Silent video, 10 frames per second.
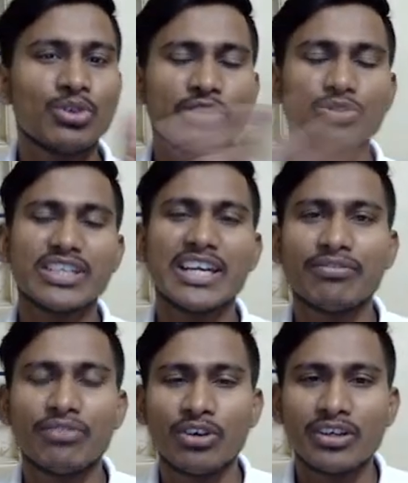you sell
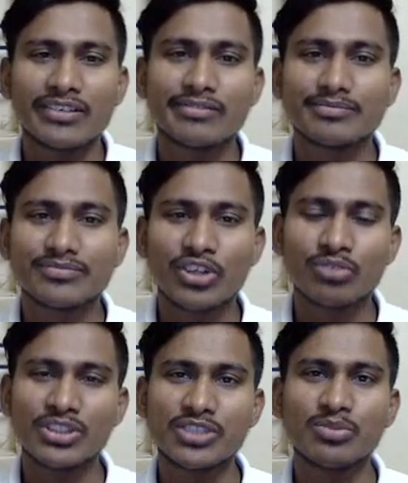for? How
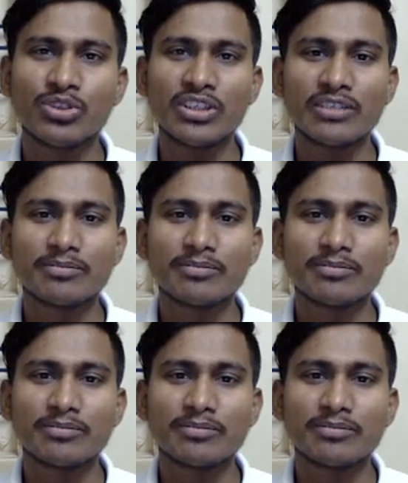much more?